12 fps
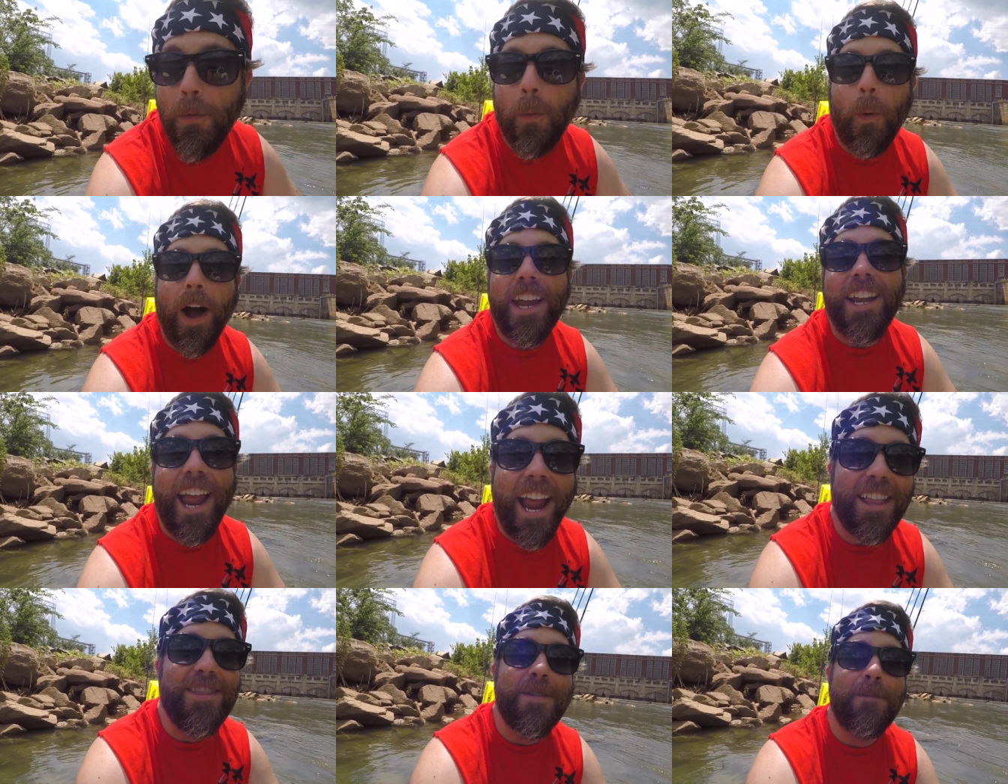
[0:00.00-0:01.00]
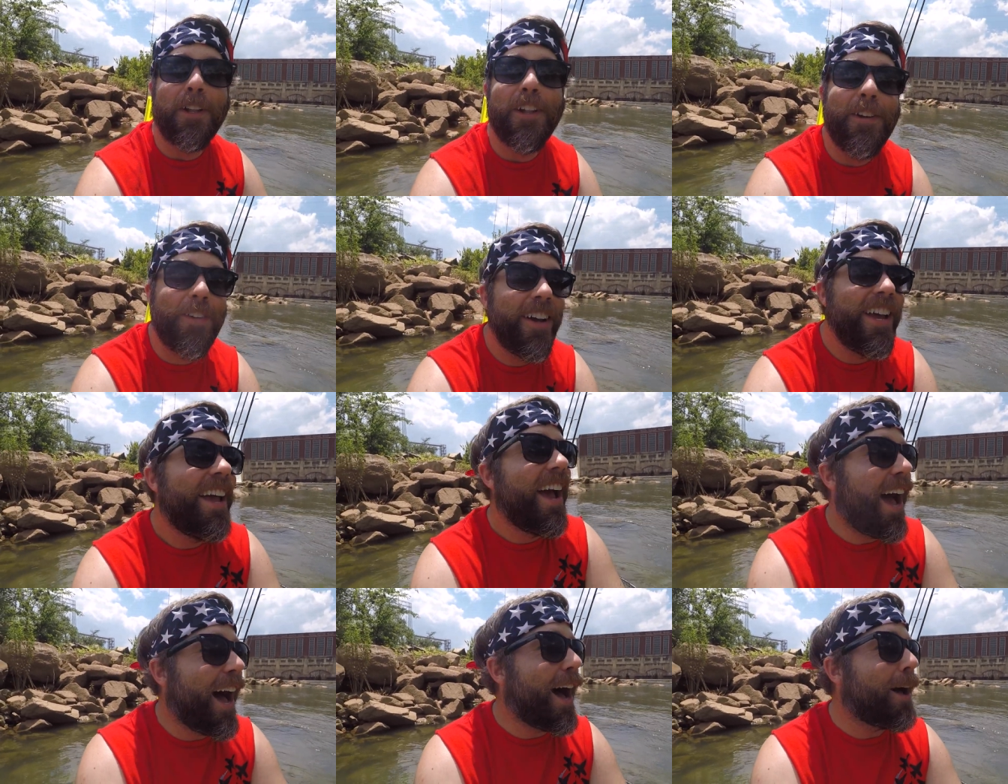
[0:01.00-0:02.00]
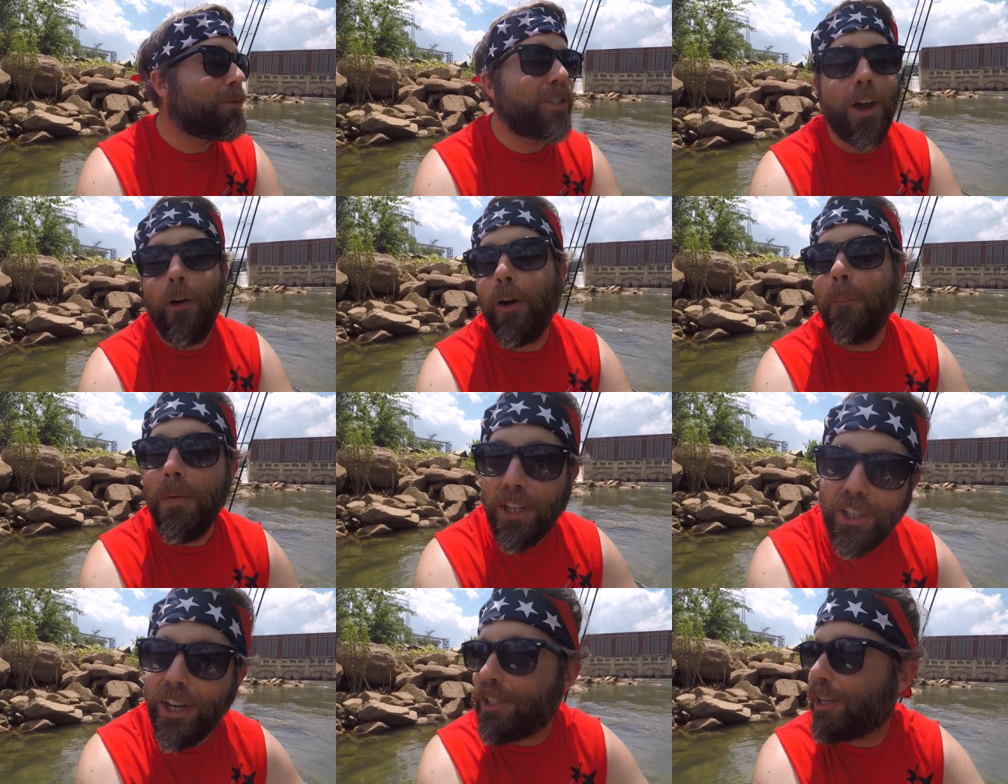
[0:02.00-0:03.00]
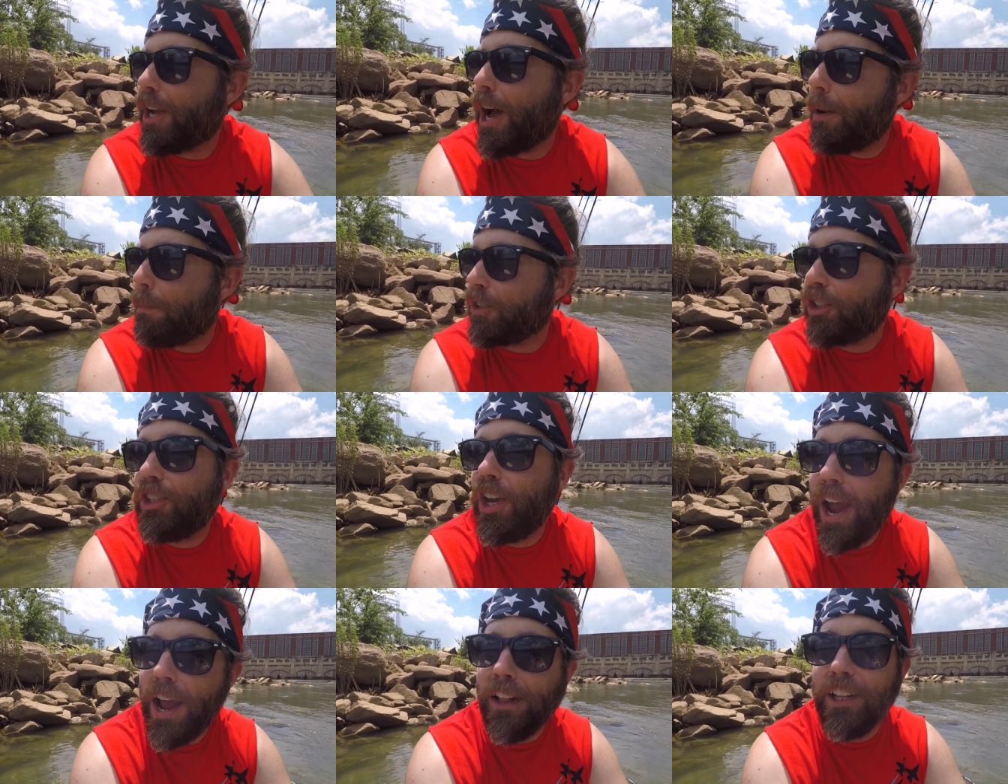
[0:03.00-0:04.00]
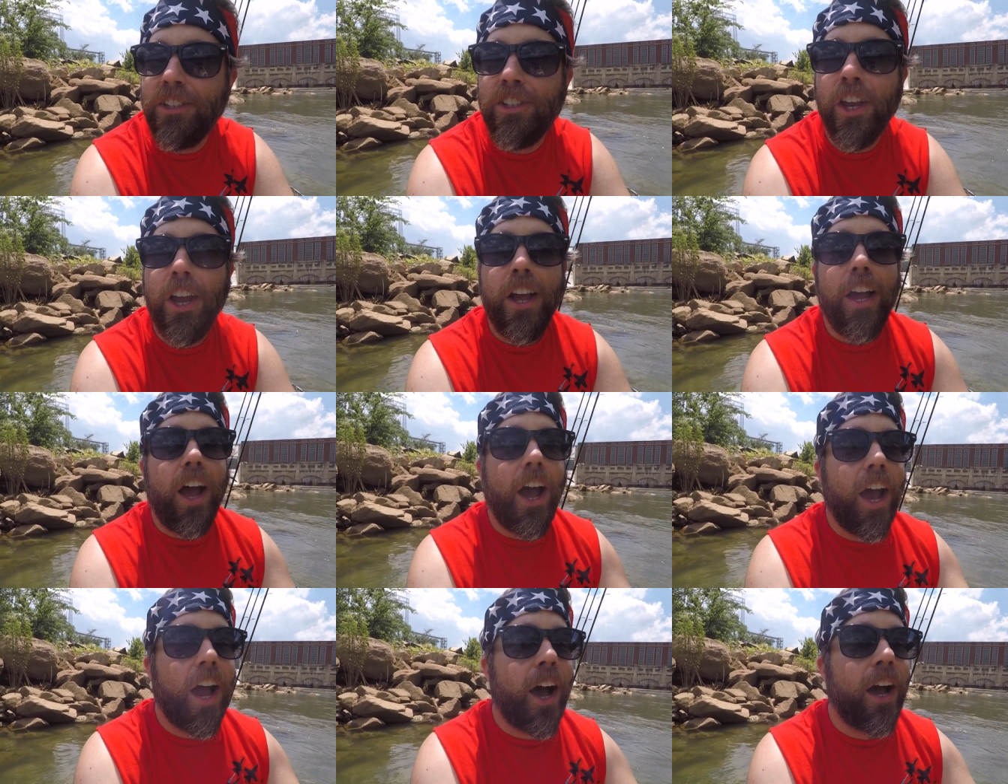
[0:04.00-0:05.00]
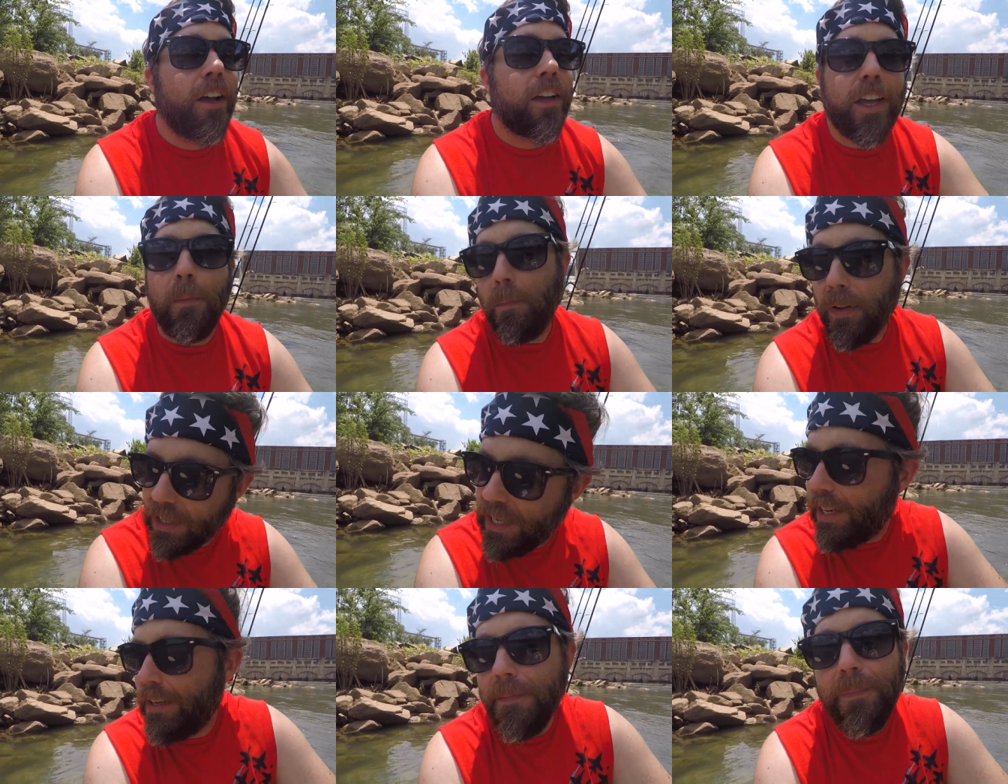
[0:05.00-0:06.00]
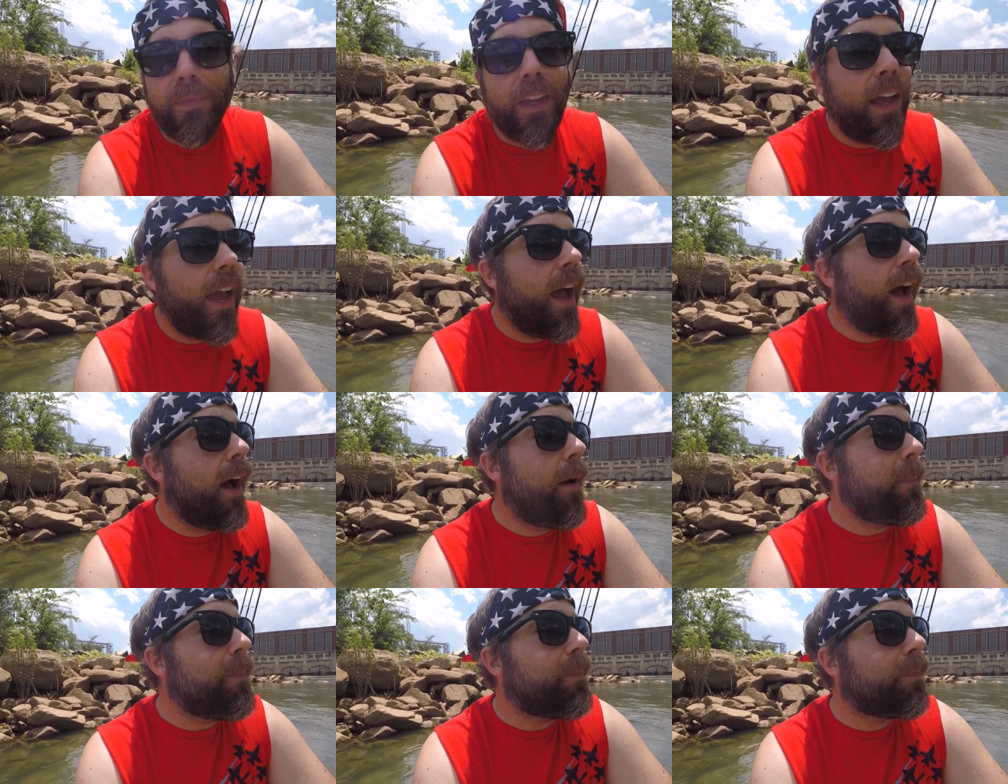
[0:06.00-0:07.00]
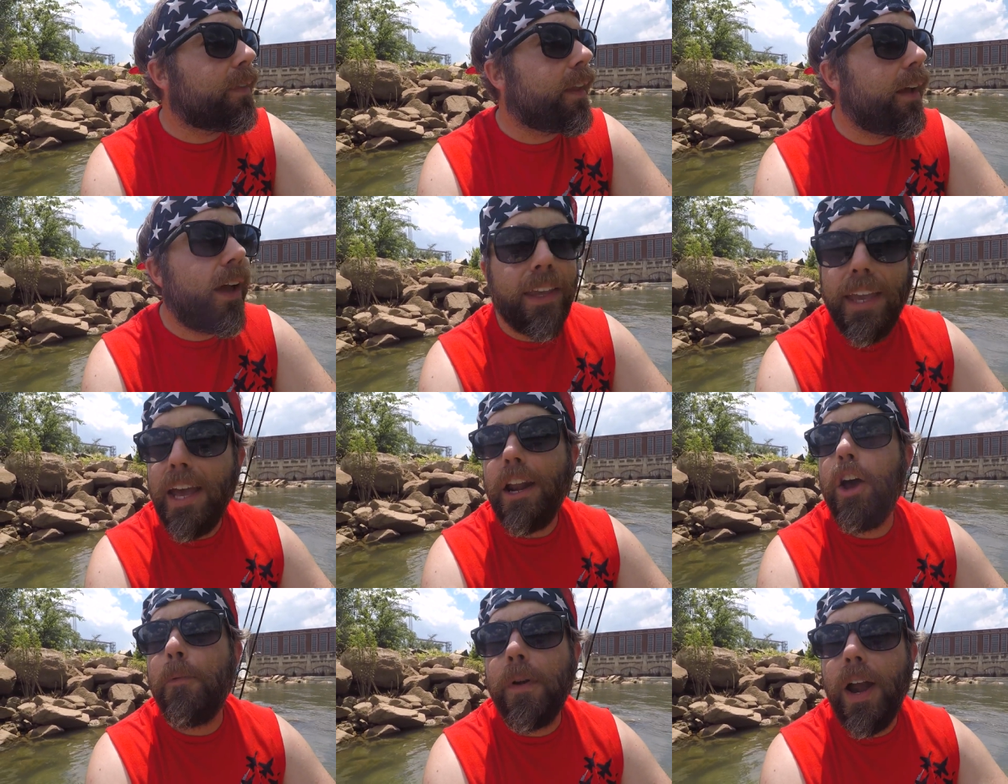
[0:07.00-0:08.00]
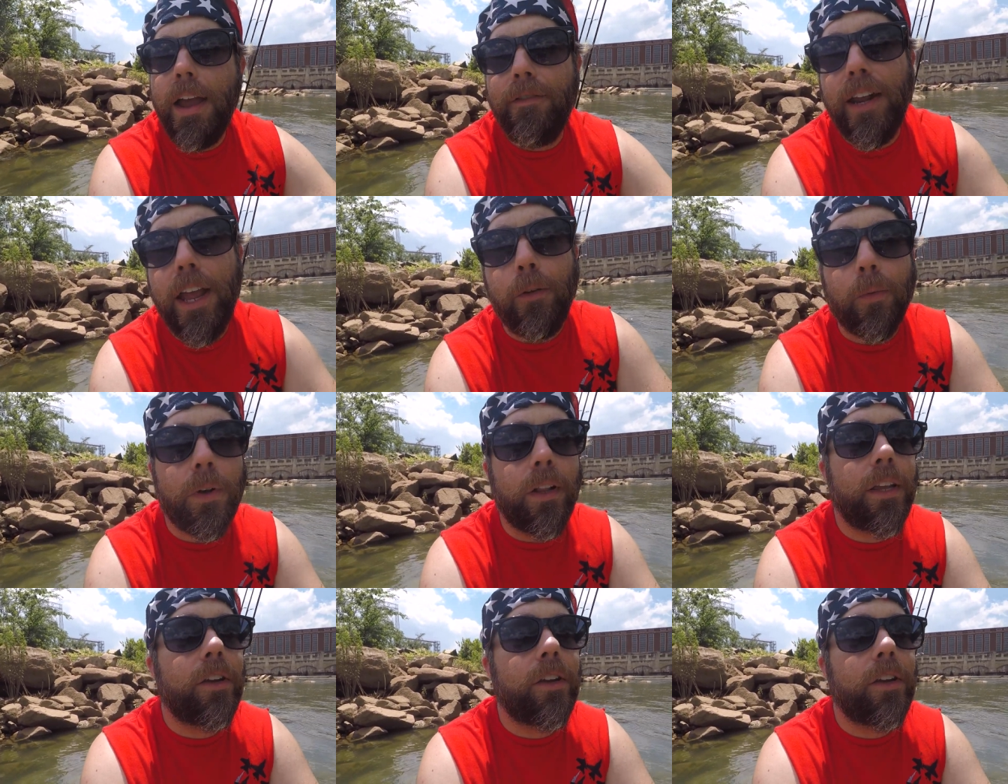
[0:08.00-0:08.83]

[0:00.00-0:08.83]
white, and the blue. Um, so our mission is accomplished, challenge uh, completed. Um, again, I hope you're having a really